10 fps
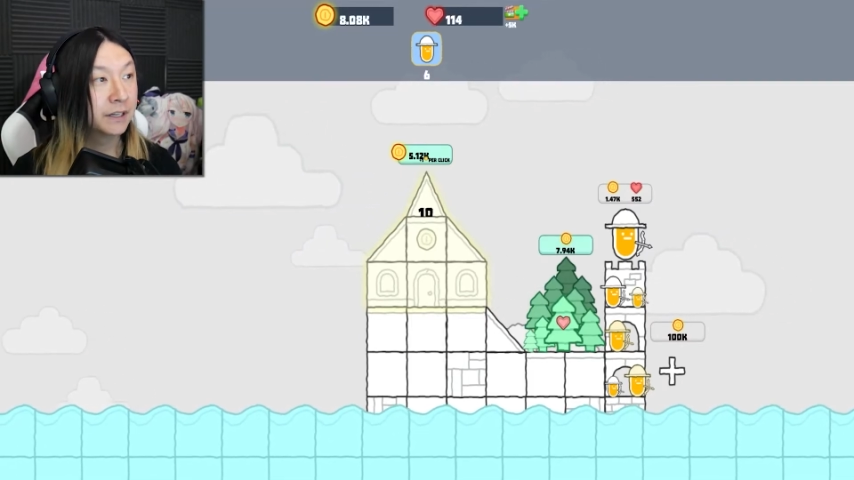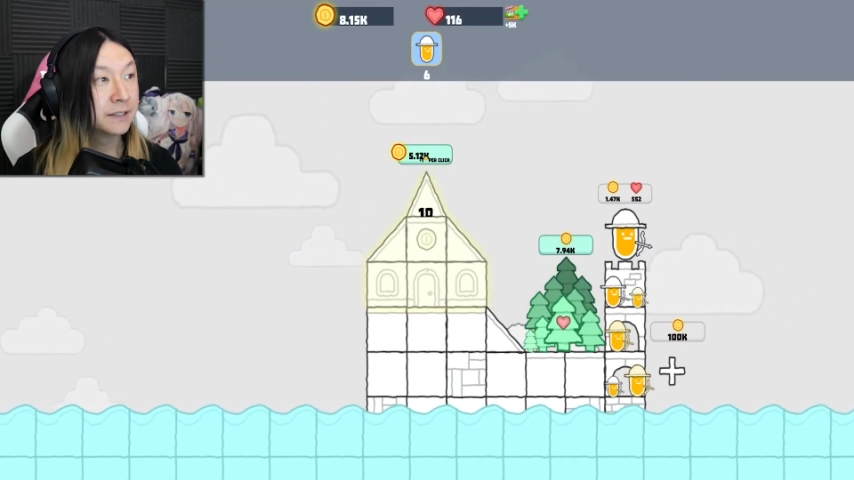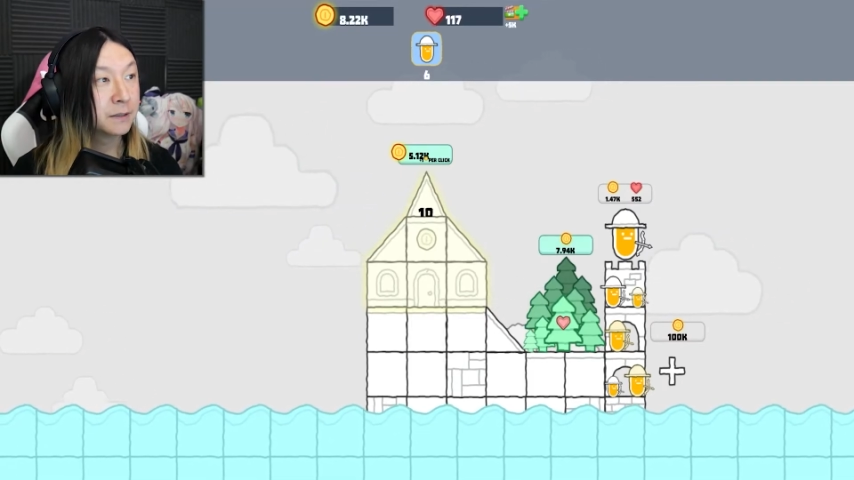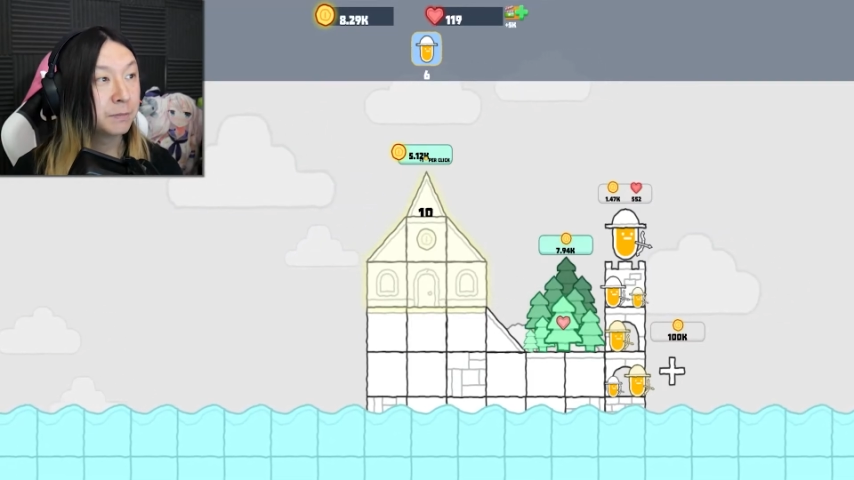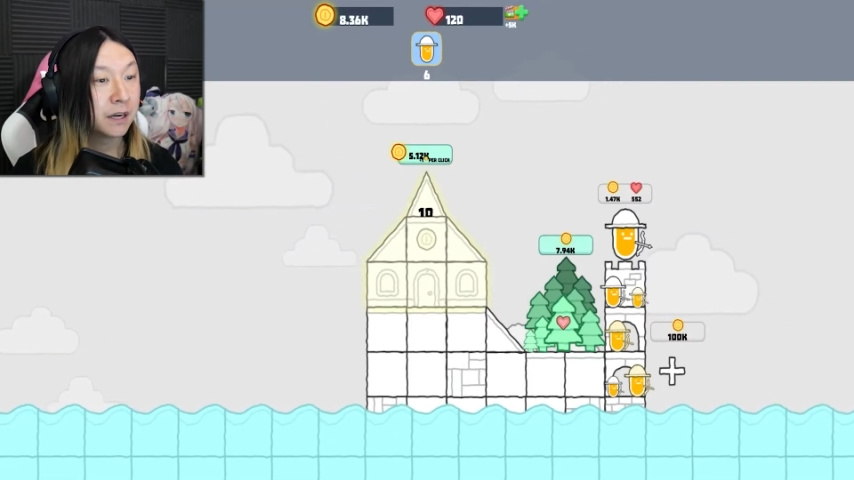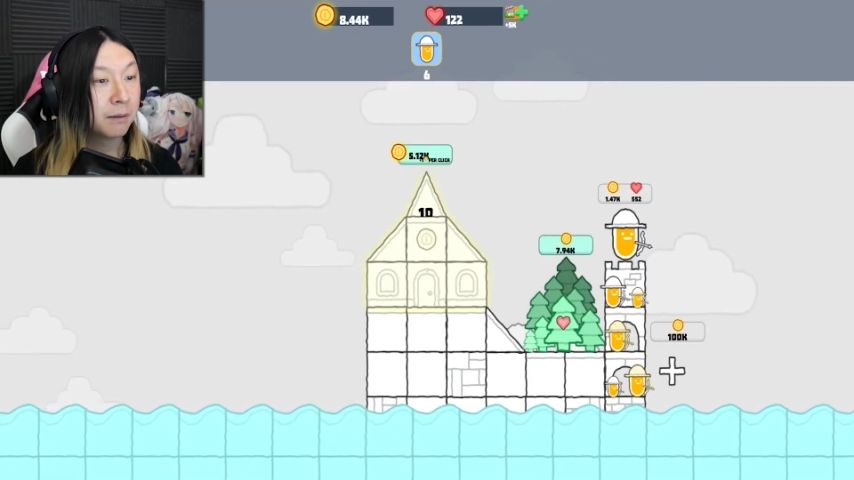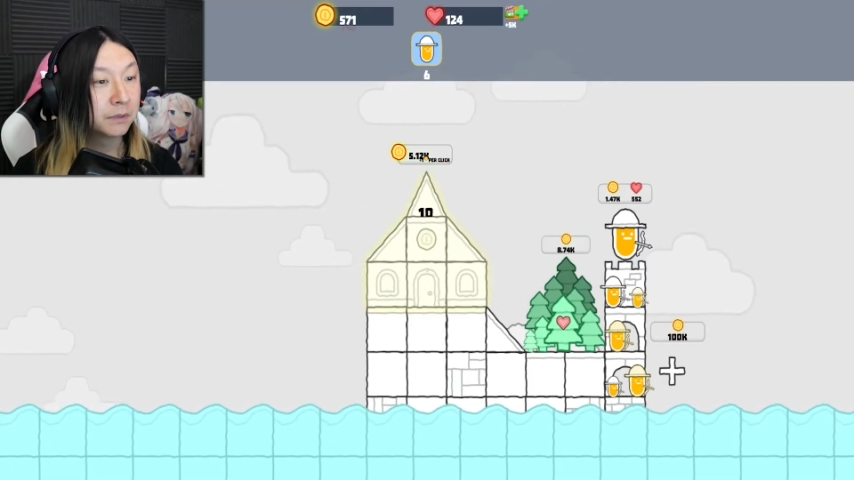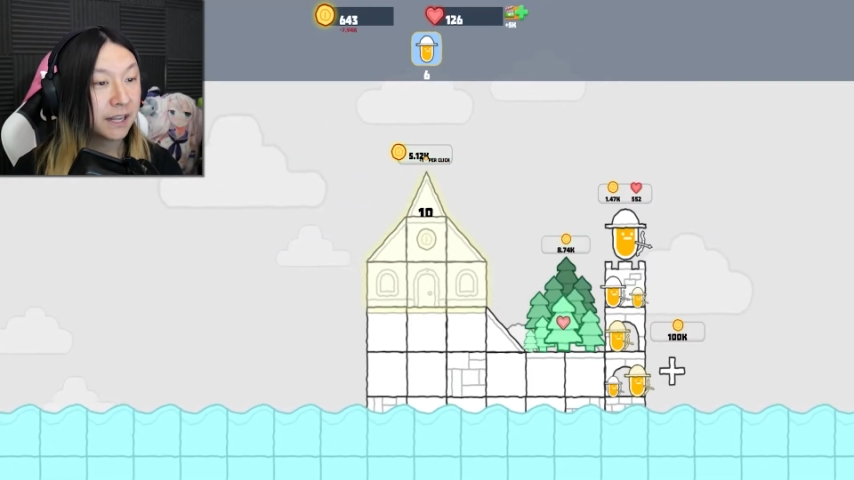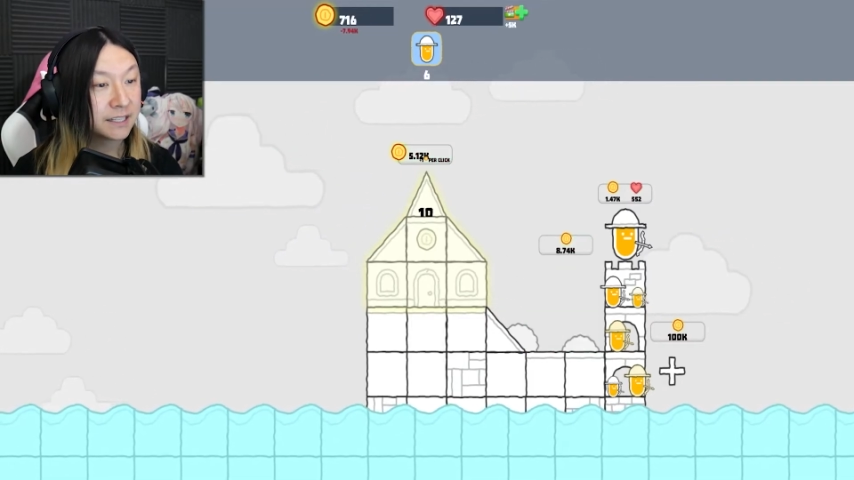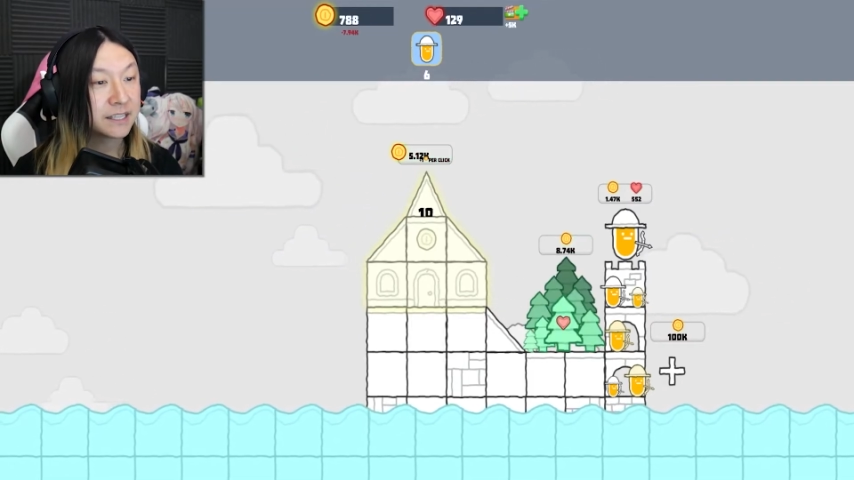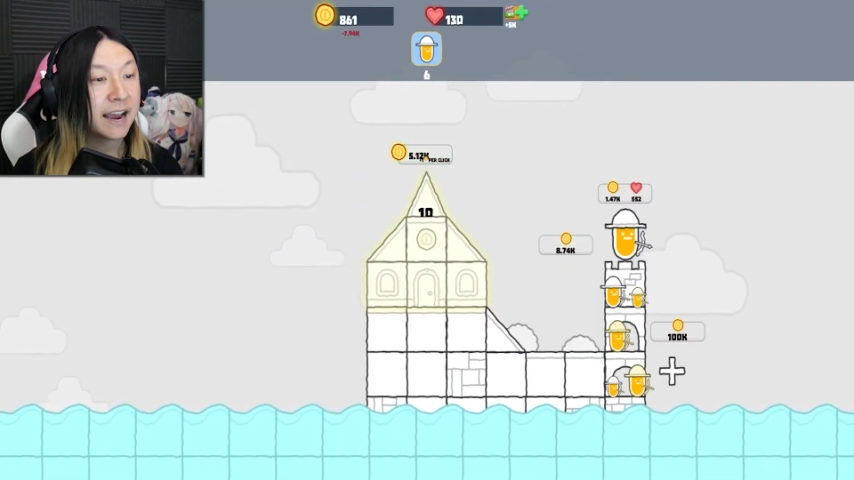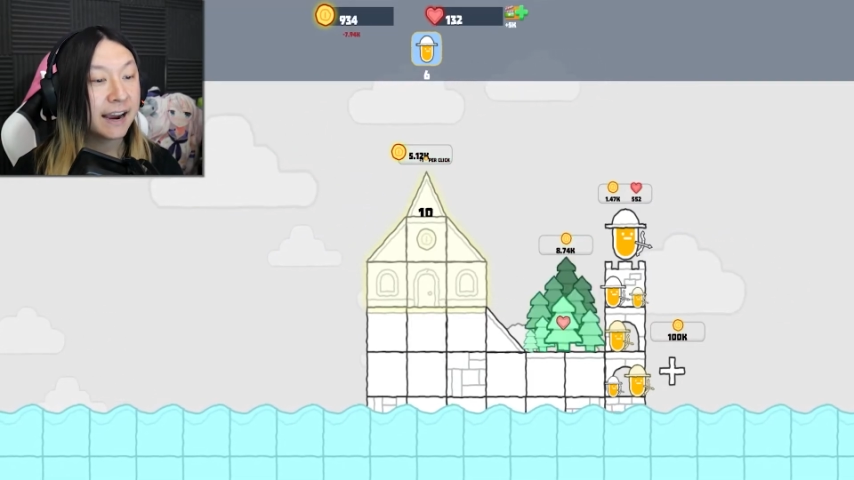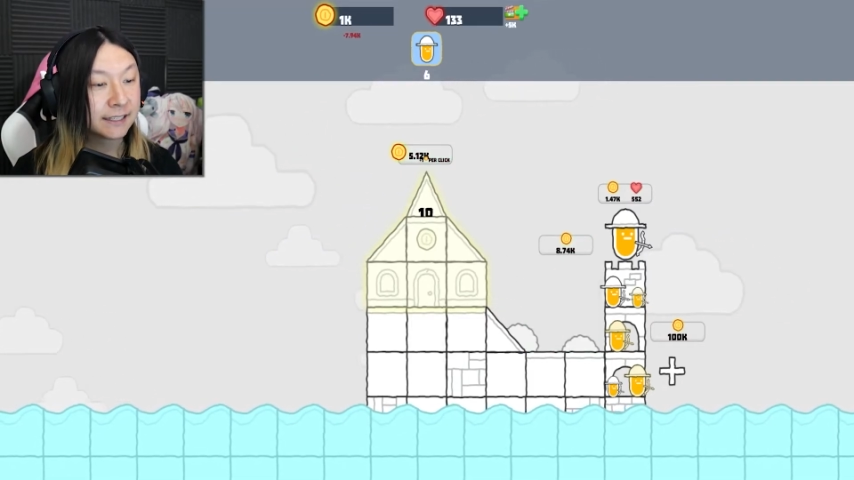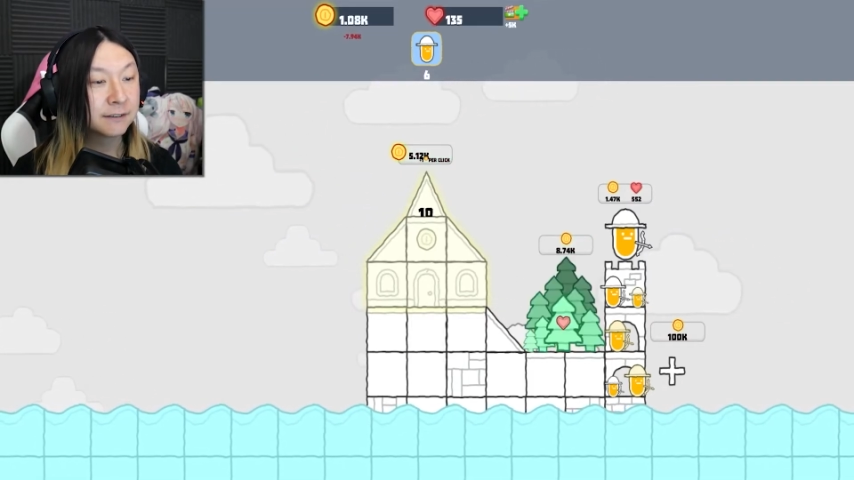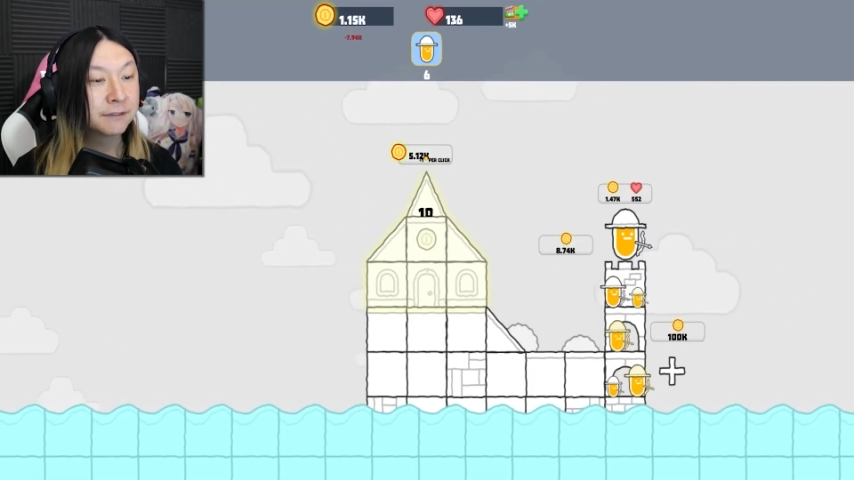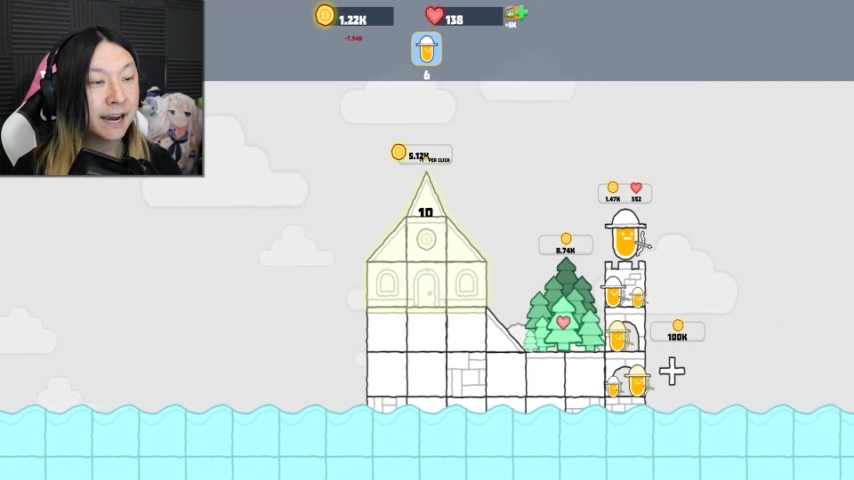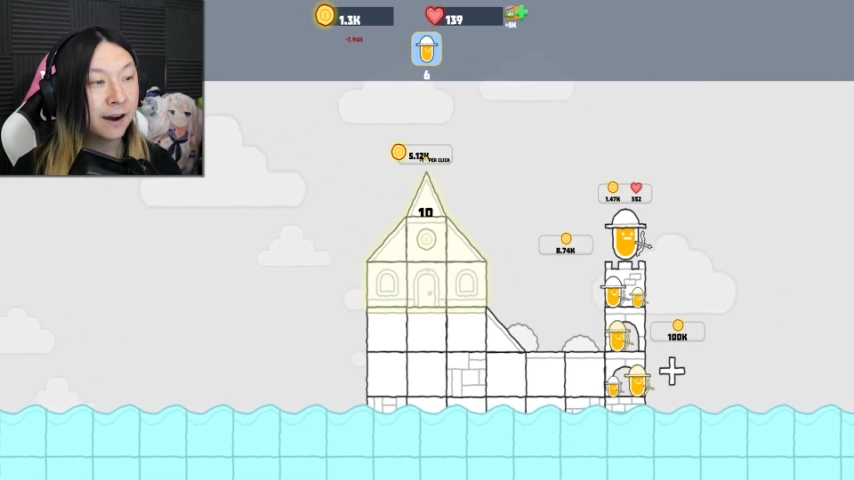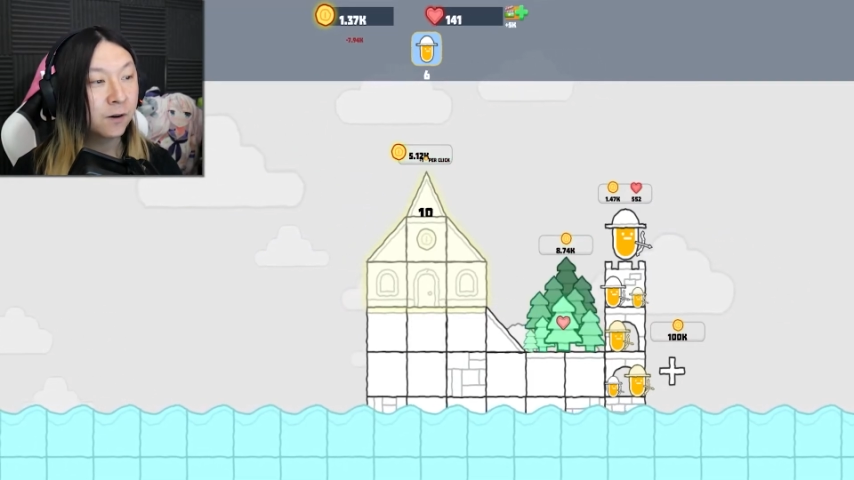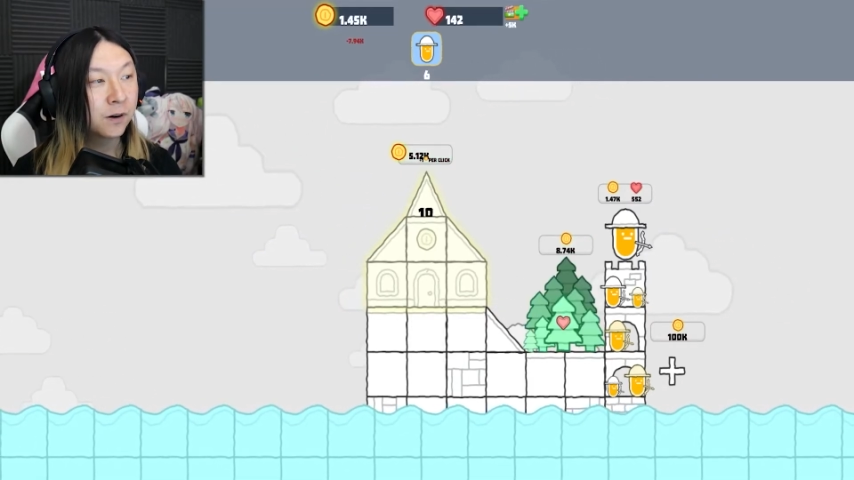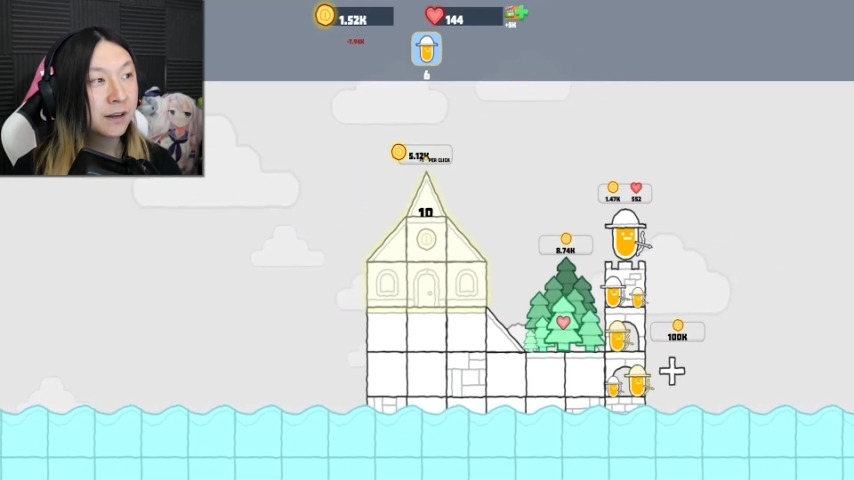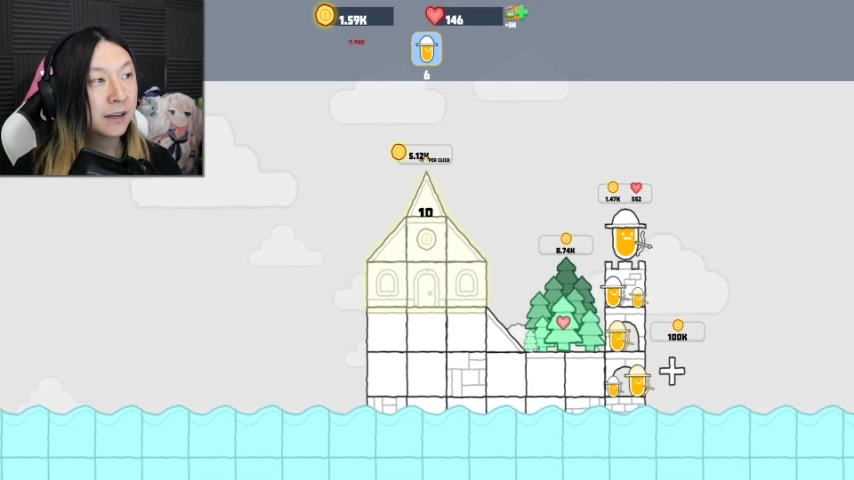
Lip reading: It's become less active now